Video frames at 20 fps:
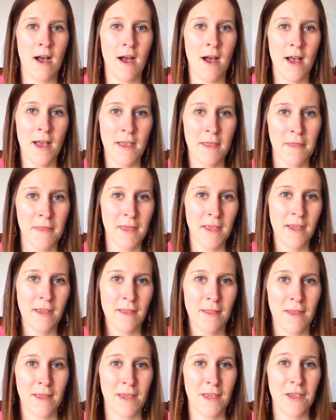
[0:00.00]
I
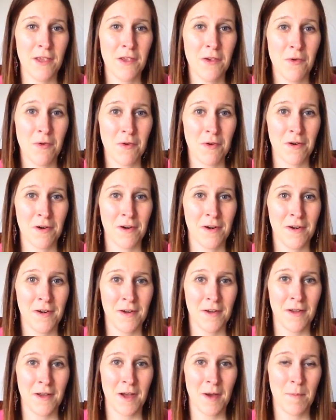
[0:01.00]
think that your
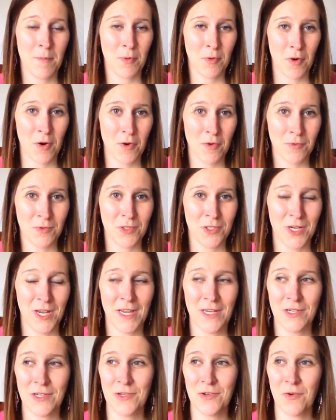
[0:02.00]
approach
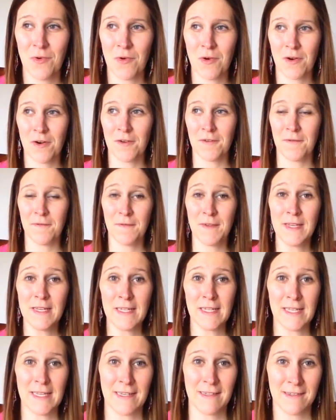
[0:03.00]
and your
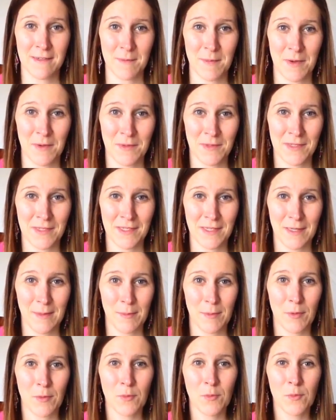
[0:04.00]
feelings about
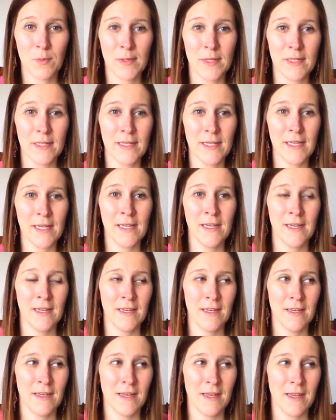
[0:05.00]
sleep really
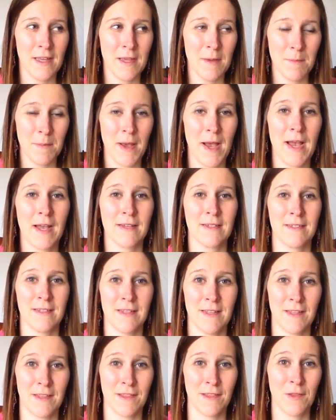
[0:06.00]
impact
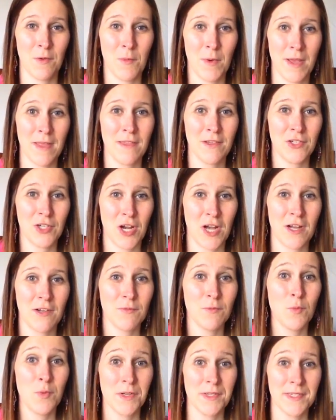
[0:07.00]
the way the
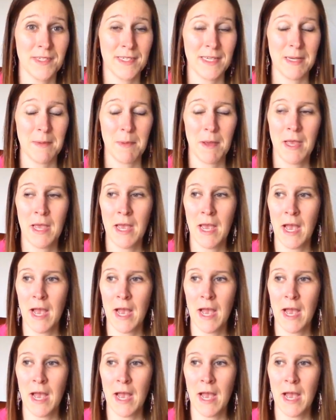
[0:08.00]
child will sleep.